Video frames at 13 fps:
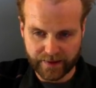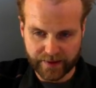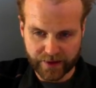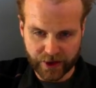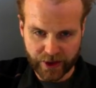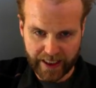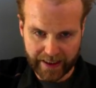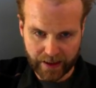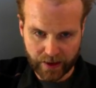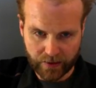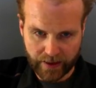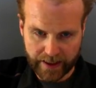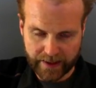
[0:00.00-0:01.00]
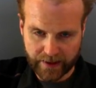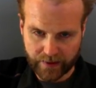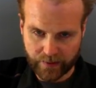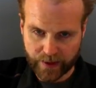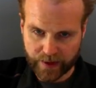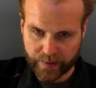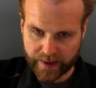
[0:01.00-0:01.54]
shallow right here,
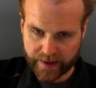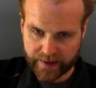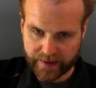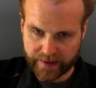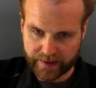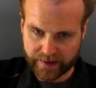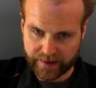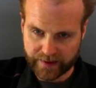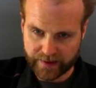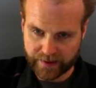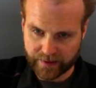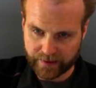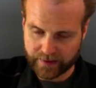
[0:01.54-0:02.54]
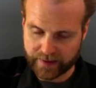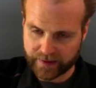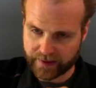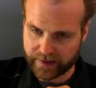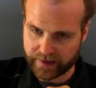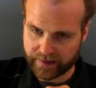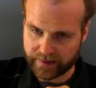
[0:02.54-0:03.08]
which means that it's still in
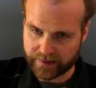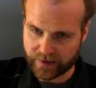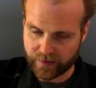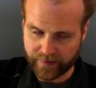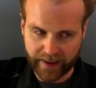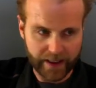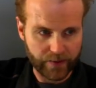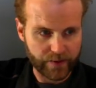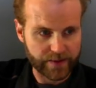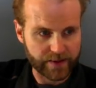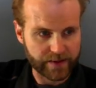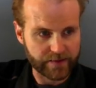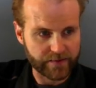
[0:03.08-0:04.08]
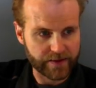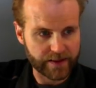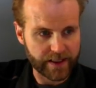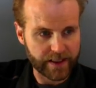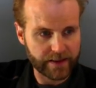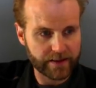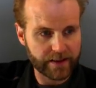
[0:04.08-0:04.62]
a sort of high resistive
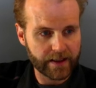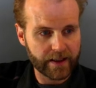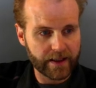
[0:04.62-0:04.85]
state,